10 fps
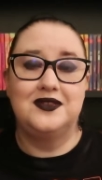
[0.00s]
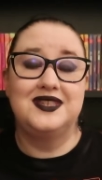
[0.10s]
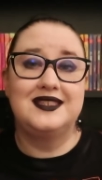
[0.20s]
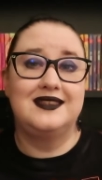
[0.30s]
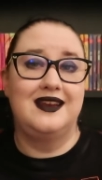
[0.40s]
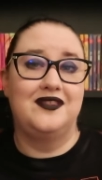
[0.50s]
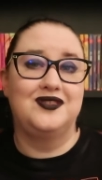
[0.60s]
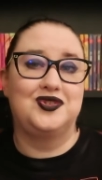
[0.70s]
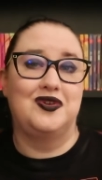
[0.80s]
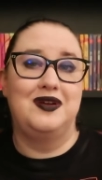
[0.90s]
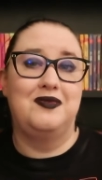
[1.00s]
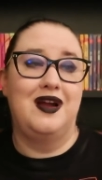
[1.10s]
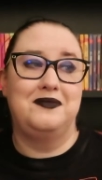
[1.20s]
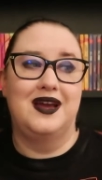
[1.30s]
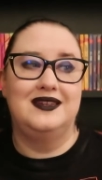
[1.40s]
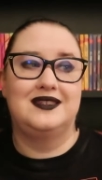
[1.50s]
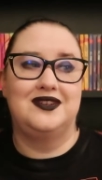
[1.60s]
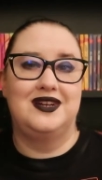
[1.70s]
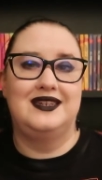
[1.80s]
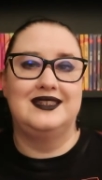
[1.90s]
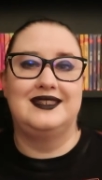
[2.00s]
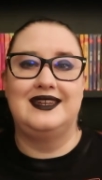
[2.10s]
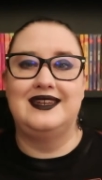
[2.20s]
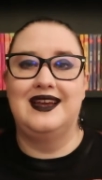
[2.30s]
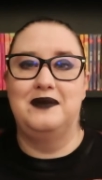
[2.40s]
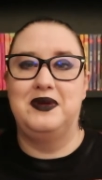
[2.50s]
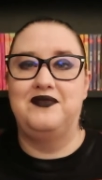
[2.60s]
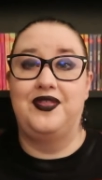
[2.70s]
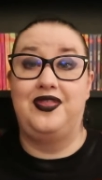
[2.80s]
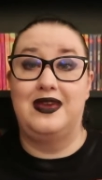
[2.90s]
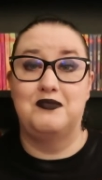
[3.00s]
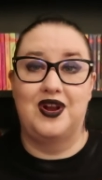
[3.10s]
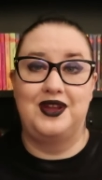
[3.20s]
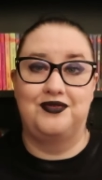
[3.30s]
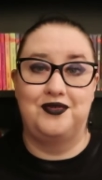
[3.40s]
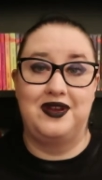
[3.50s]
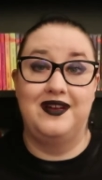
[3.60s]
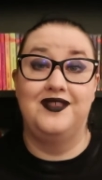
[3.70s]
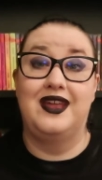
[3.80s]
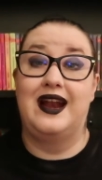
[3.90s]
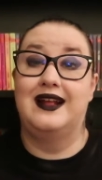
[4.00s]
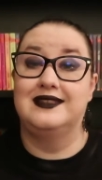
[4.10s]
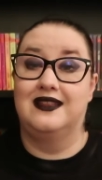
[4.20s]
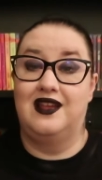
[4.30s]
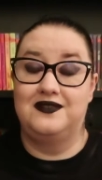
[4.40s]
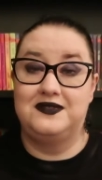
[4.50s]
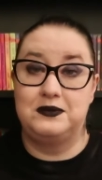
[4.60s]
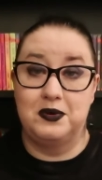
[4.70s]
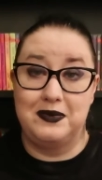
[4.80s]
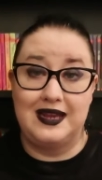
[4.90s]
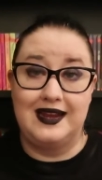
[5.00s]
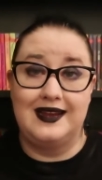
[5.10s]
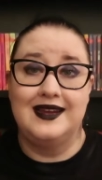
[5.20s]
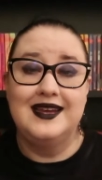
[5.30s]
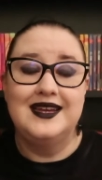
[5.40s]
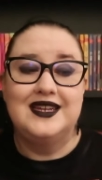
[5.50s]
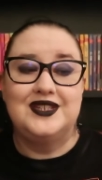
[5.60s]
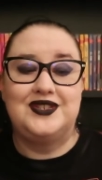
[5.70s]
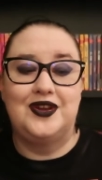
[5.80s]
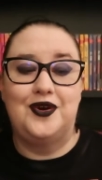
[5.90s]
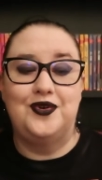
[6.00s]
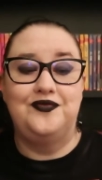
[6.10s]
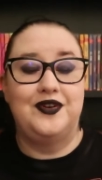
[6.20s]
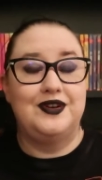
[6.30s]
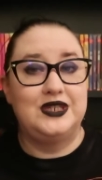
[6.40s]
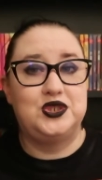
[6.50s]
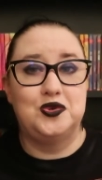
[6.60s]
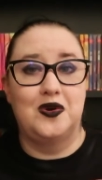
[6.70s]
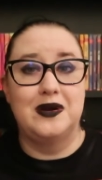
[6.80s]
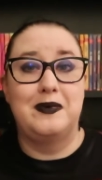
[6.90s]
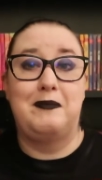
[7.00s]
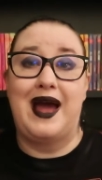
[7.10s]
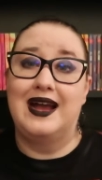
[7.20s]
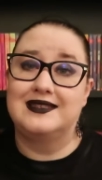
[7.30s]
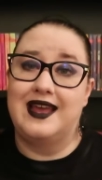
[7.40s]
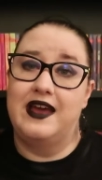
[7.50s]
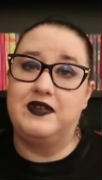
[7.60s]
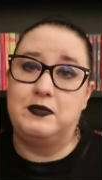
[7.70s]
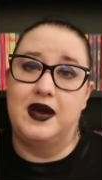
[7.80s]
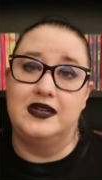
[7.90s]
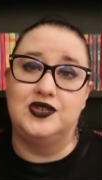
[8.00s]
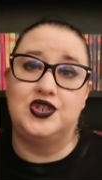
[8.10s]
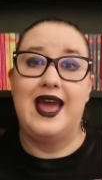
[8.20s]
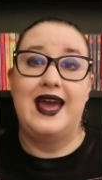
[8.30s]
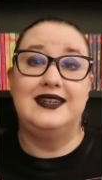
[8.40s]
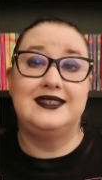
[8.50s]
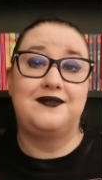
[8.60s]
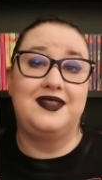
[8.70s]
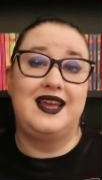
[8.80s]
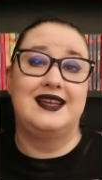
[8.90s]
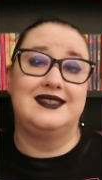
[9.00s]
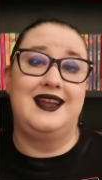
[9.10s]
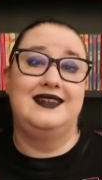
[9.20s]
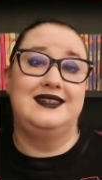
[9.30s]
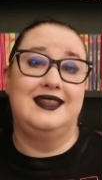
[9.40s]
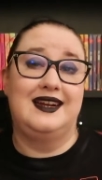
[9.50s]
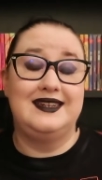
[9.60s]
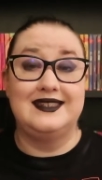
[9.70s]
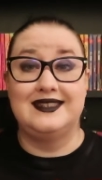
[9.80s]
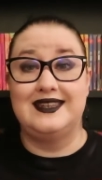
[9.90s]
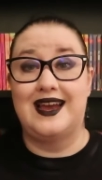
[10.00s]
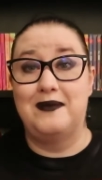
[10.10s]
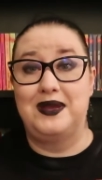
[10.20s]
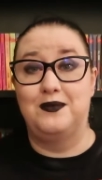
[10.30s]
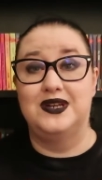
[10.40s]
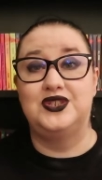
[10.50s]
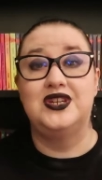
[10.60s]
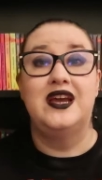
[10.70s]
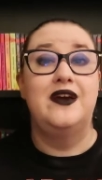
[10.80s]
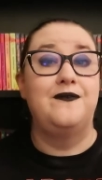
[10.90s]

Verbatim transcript: So this is another story where I'm kind of starting to see a bit of a theme running through here that it has a lot of deeper meaning. So very short, but packs a heavy punch, and it definitely has an ending that I didn't see coming, which